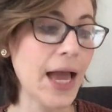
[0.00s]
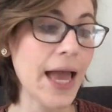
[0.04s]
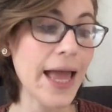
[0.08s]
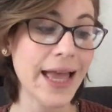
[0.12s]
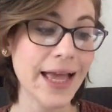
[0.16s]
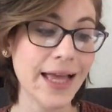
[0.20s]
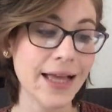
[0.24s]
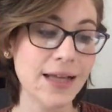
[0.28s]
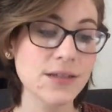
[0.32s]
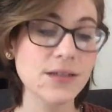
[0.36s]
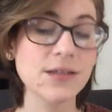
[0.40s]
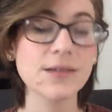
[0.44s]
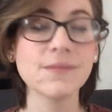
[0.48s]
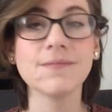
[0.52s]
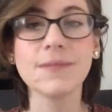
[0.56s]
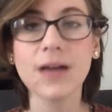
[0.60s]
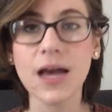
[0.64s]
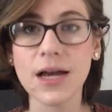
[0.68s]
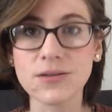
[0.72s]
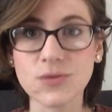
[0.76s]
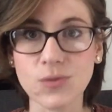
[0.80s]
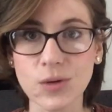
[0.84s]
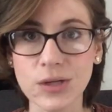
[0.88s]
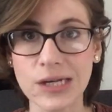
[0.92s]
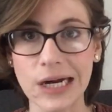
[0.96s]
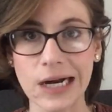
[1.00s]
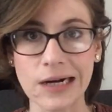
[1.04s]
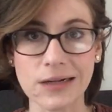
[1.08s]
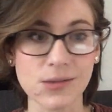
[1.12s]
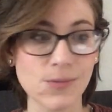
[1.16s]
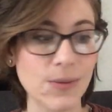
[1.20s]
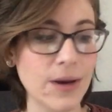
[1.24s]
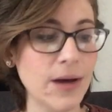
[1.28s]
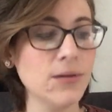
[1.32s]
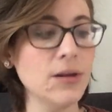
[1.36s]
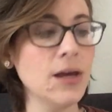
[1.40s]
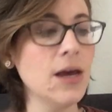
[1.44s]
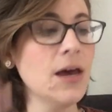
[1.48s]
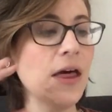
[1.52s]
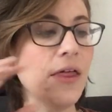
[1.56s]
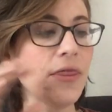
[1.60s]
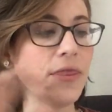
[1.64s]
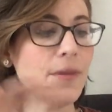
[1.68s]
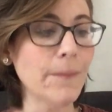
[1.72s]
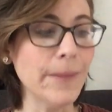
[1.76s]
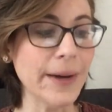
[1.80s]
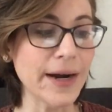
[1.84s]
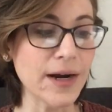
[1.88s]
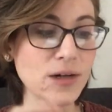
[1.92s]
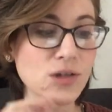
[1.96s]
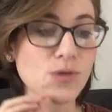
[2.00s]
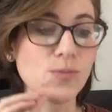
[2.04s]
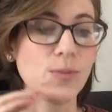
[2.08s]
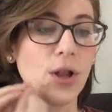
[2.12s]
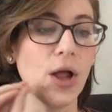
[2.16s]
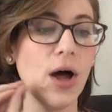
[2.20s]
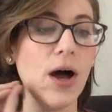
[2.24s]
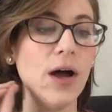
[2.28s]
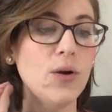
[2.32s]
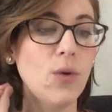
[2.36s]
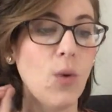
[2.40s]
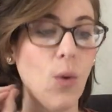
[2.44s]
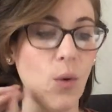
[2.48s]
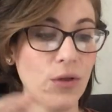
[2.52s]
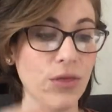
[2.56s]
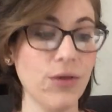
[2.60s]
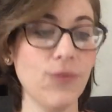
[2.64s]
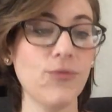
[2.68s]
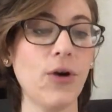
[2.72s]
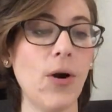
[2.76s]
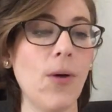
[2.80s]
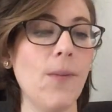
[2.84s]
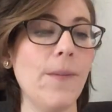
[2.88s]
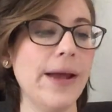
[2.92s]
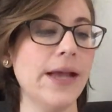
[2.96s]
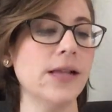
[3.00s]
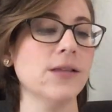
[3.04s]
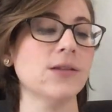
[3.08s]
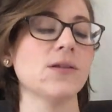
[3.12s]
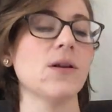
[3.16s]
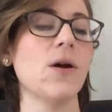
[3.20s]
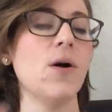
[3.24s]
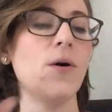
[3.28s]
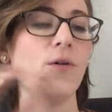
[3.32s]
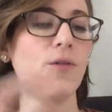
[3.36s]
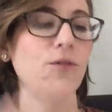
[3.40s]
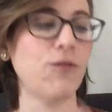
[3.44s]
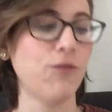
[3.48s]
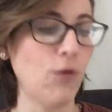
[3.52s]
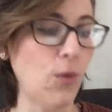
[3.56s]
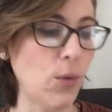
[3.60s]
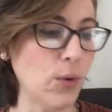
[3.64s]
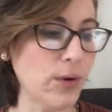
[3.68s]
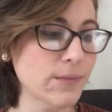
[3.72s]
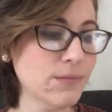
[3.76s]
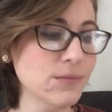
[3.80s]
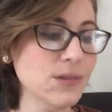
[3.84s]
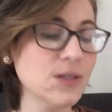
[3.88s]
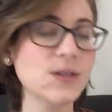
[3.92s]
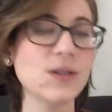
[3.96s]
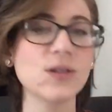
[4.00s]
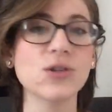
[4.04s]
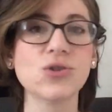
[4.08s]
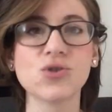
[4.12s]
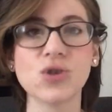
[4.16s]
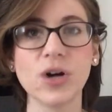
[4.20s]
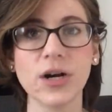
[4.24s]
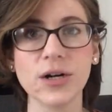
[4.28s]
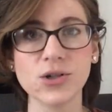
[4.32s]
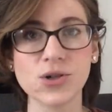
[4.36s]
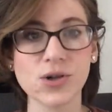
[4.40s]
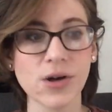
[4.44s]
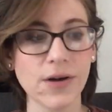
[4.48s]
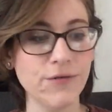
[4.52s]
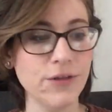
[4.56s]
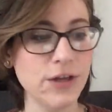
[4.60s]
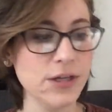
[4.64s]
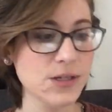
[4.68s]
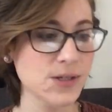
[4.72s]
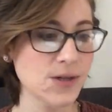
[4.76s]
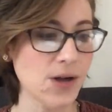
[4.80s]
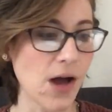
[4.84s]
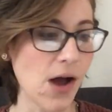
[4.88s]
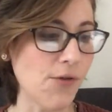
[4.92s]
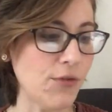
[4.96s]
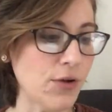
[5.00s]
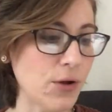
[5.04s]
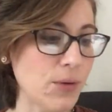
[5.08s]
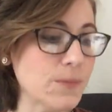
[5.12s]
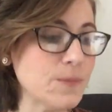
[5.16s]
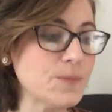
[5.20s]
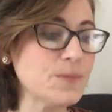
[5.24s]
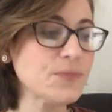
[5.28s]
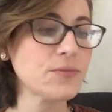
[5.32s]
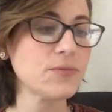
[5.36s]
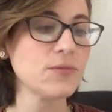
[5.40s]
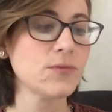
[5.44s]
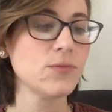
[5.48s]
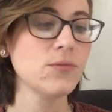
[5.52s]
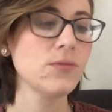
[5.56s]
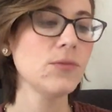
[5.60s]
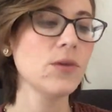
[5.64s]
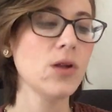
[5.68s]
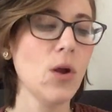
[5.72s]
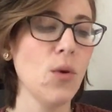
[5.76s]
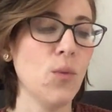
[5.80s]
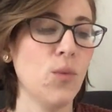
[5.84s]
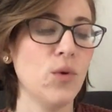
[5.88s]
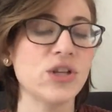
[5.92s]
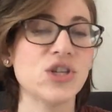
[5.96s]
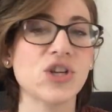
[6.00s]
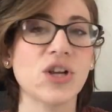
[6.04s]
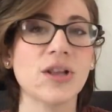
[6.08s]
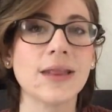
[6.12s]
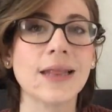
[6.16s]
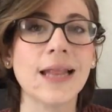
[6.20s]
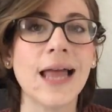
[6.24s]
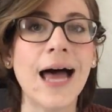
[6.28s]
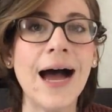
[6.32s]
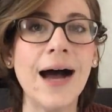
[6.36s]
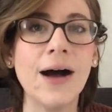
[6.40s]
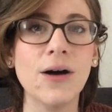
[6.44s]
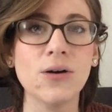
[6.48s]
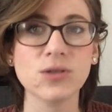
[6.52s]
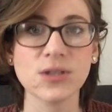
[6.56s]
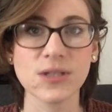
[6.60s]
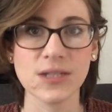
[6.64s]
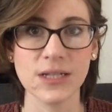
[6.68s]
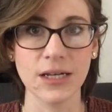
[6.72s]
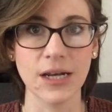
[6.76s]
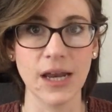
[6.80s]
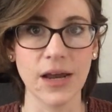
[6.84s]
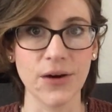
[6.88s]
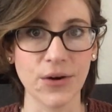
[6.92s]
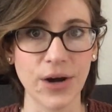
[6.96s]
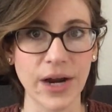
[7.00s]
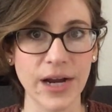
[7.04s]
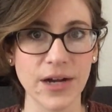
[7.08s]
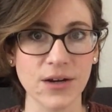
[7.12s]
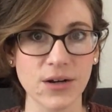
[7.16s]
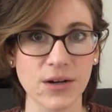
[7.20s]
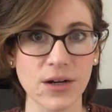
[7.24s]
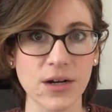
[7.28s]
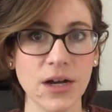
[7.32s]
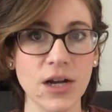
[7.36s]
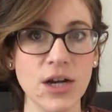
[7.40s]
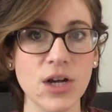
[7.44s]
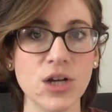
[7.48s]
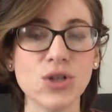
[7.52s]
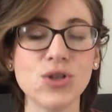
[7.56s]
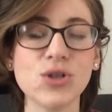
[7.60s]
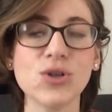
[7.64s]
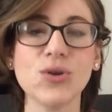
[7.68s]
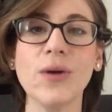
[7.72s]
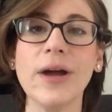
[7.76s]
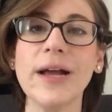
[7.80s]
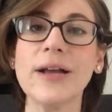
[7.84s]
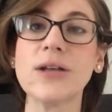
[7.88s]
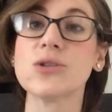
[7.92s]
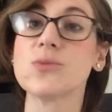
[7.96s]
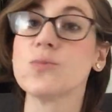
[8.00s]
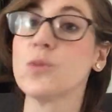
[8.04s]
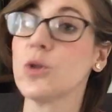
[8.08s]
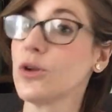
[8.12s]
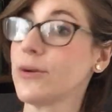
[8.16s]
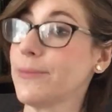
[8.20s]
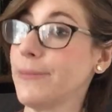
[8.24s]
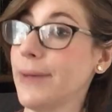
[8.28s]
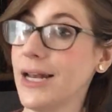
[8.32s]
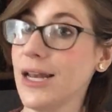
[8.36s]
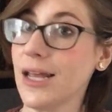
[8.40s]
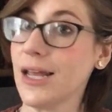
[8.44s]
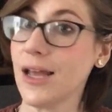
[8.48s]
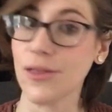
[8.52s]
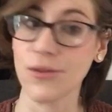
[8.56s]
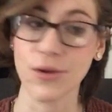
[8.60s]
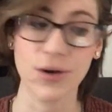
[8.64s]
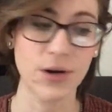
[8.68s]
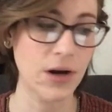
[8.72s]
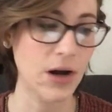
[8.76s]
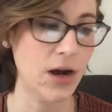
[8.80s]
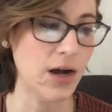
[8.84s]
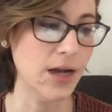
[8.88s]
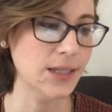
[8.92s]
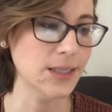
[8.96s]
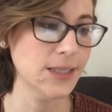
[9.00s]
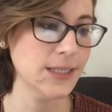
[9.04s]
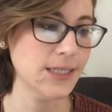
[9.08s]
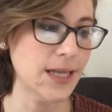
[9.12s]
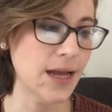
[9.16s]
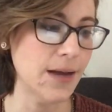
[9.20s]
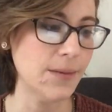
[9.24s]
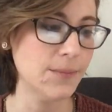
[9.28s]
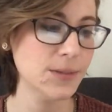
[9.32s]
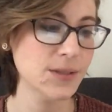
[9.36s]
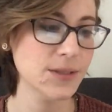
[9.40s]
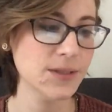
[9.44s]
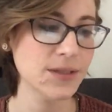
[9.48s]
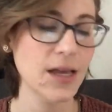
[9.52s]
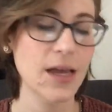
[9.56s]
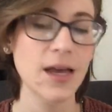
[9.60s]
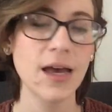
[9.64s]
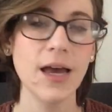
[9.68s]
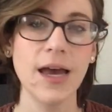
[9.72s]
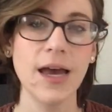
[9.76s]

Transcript: And as we talked about, the marriage plot or the romance forms the structure of this novel which allows the narrator to explore many other concepts.